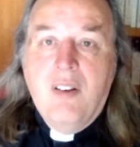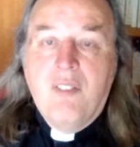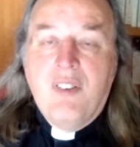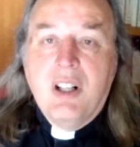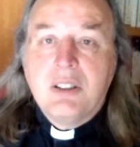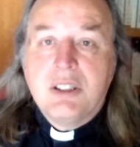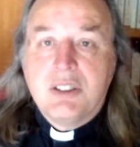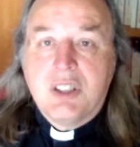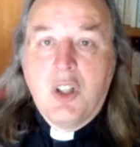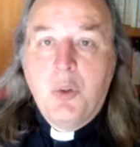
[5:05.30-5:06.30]
felt
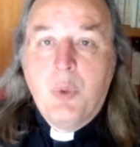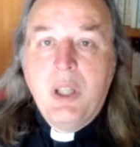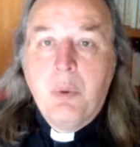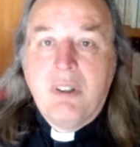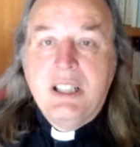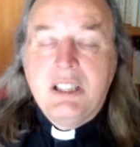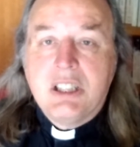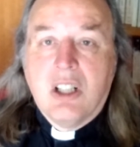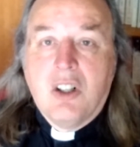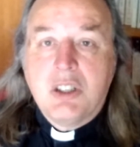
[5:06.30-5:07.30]
as though we were in
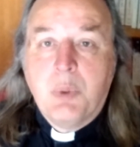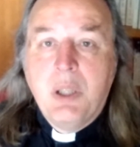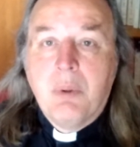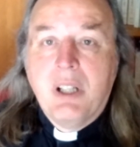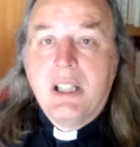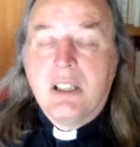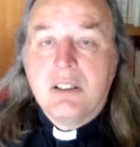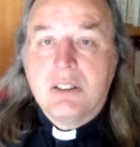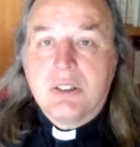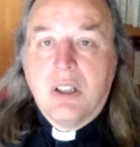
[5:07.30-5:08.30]
charge, we were in
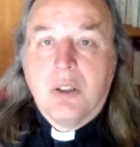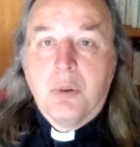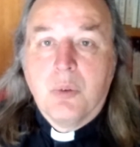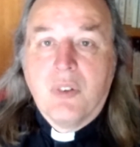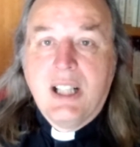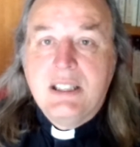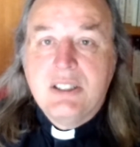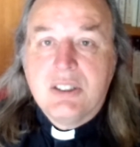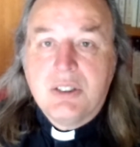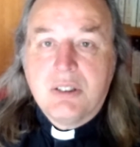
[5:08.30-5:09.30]
control, that is
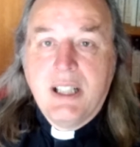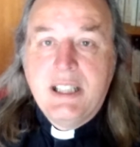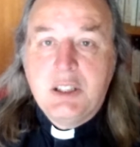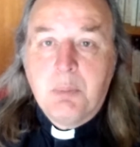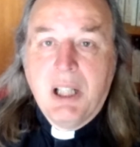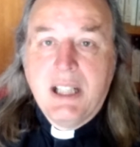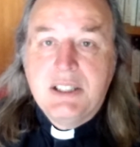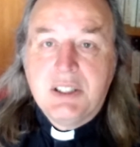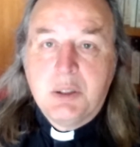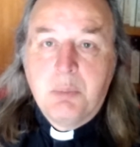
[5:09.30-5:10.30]
a strange
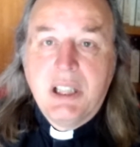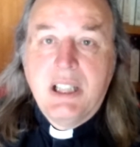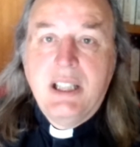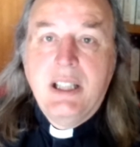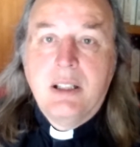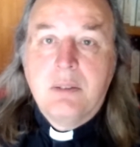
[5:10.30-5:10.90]
place to be.